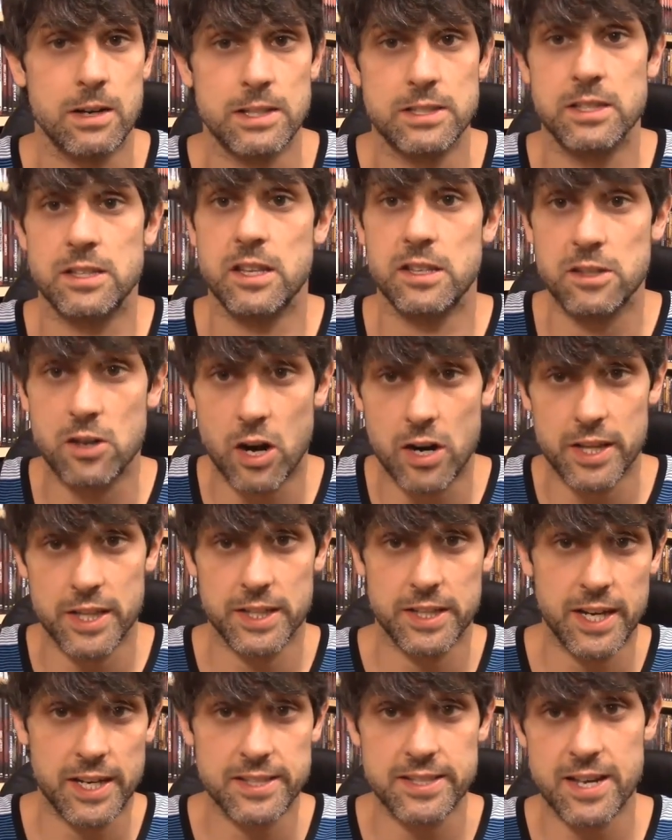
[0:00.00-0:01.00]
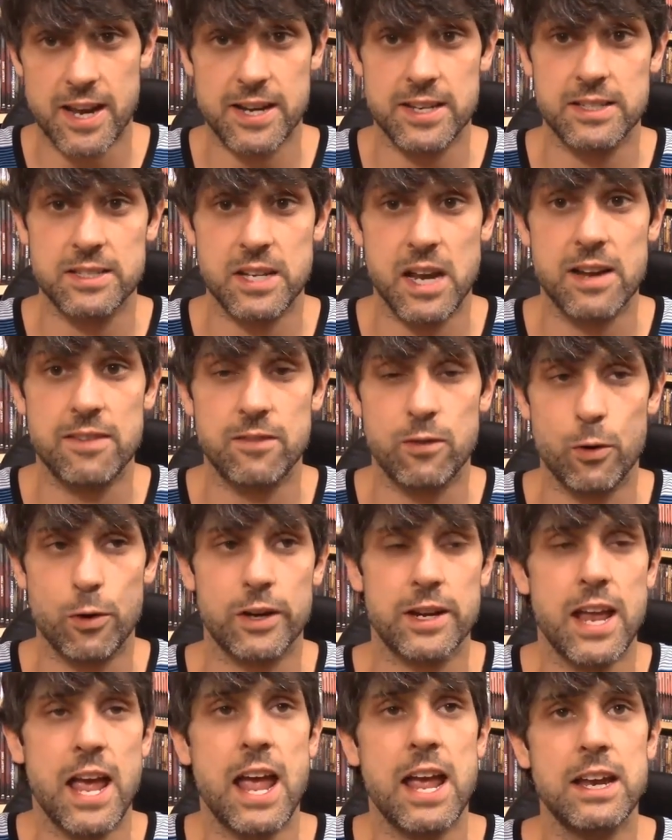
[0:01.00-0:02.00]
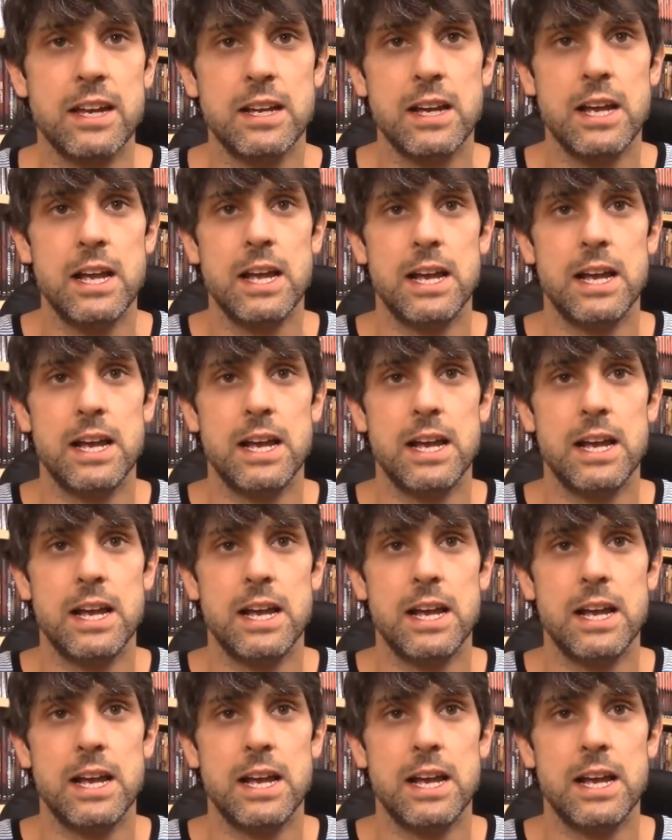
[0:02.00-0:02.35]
Is it the Dawn of the Dead Second Sight 4K?